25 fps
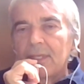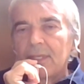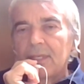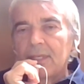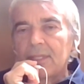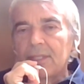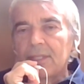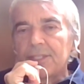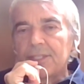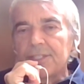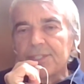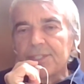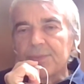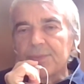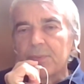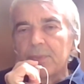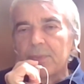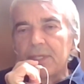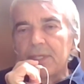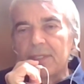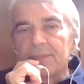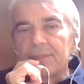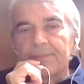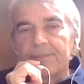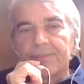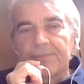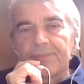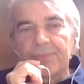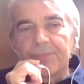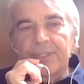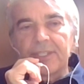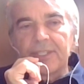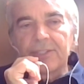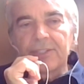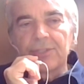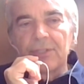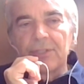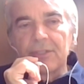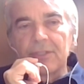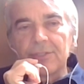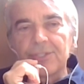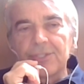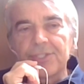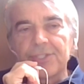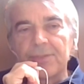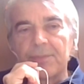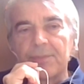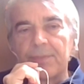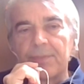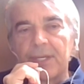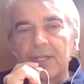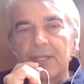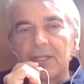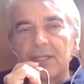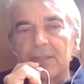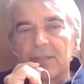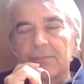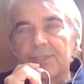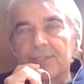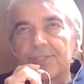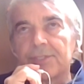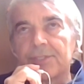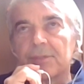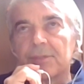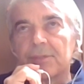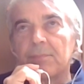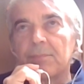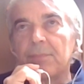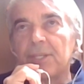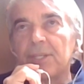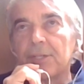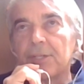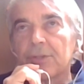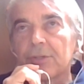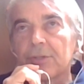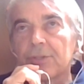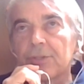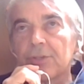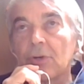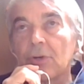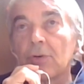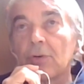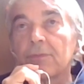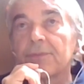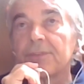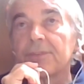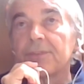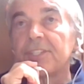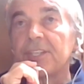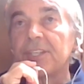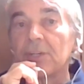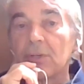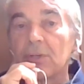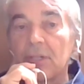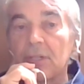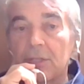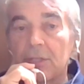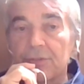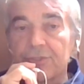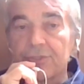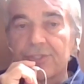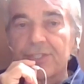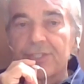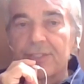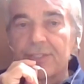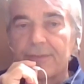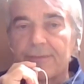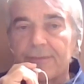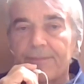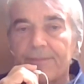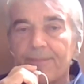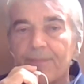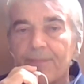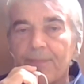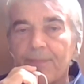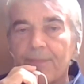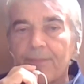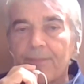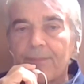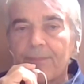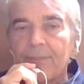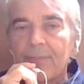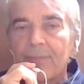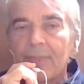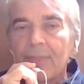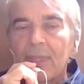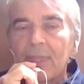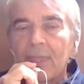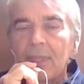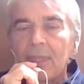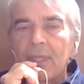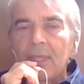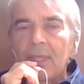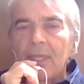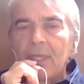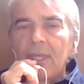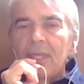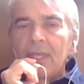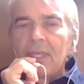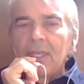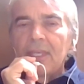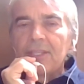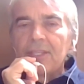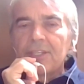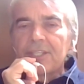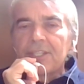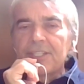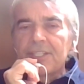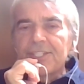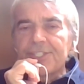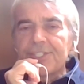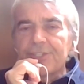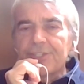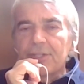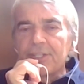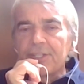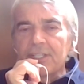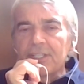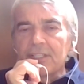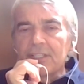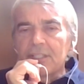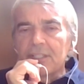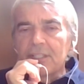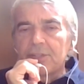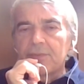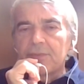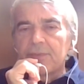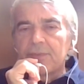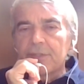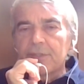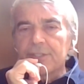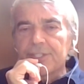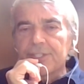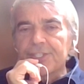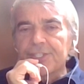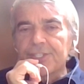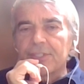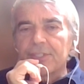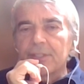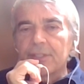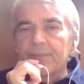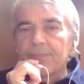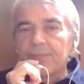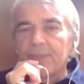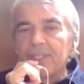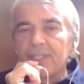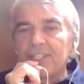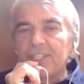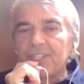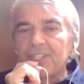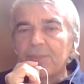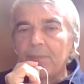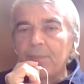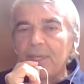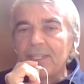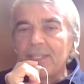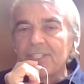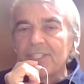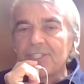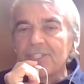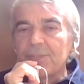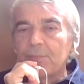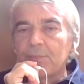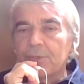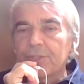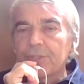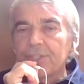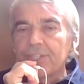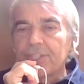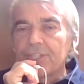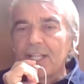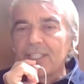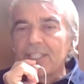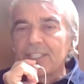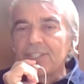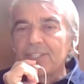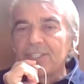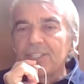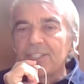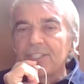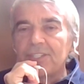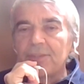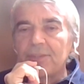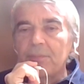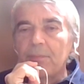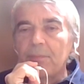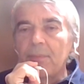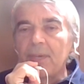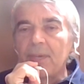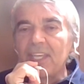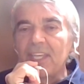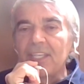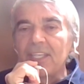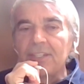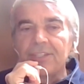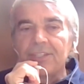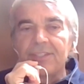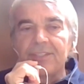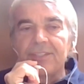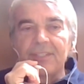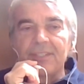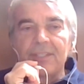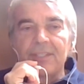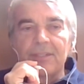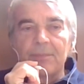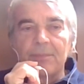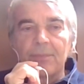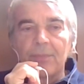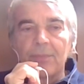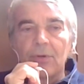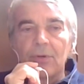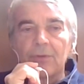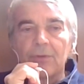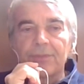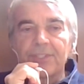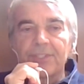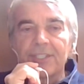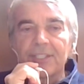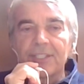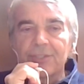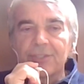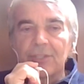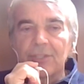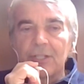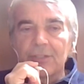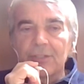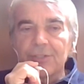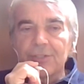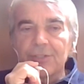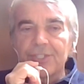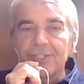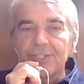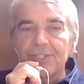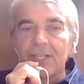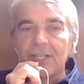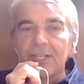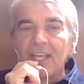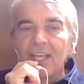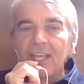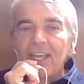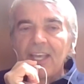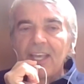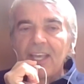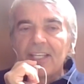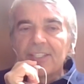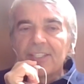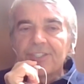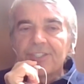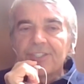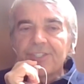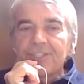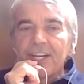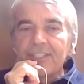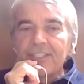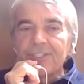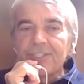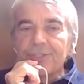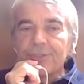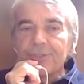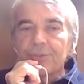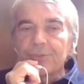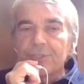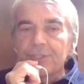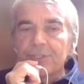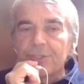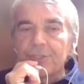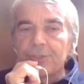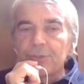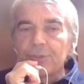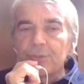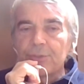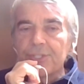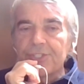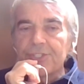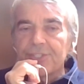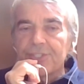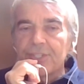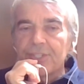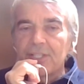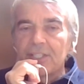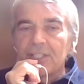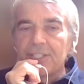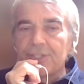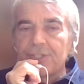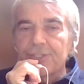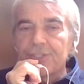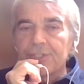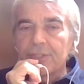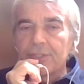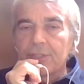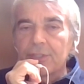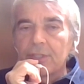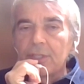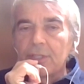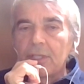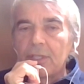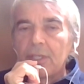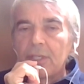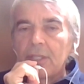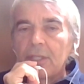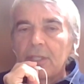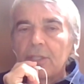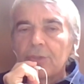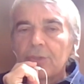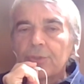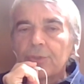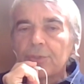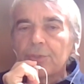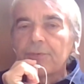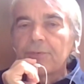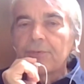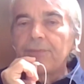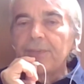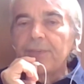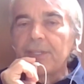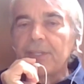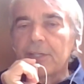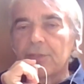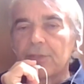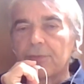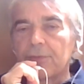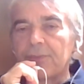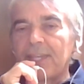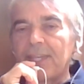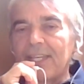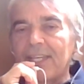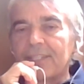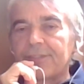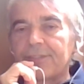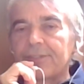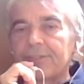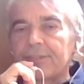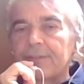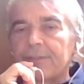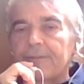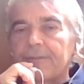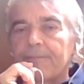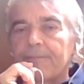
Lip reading: In this way, technology becomes a mirror of theology. In a historical reversal, it makes immortality the main theme of technology and tries to reduce religion to the fear of death.